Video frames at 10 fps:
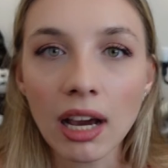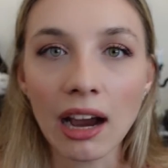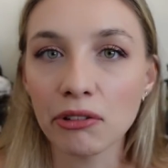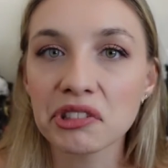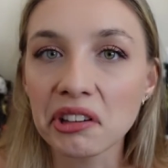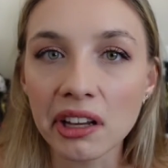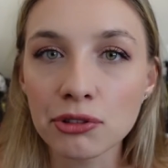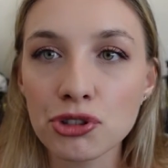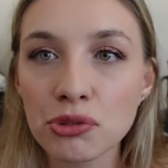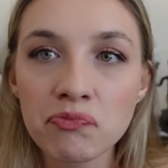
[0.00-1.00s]
out to
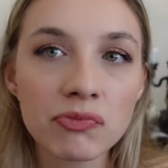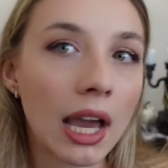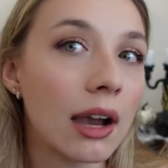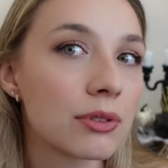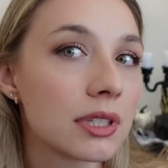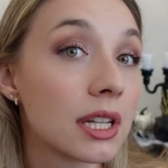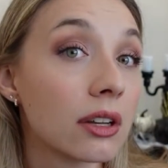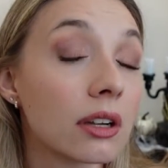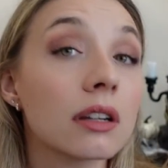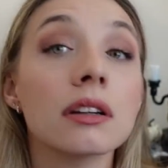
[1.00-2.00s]
lunch, out to
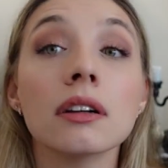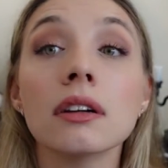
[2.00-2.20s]
dinner.